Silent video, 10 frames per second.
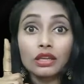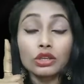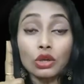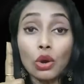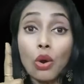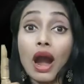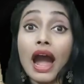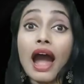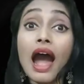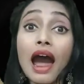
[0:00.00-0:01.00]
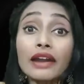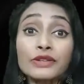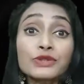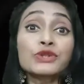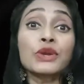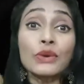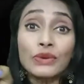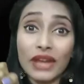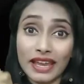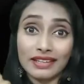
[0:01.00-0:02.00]
You are
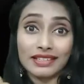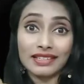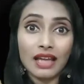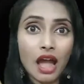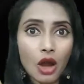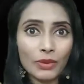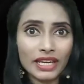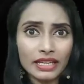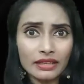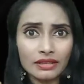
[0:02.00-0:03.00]
students. How many?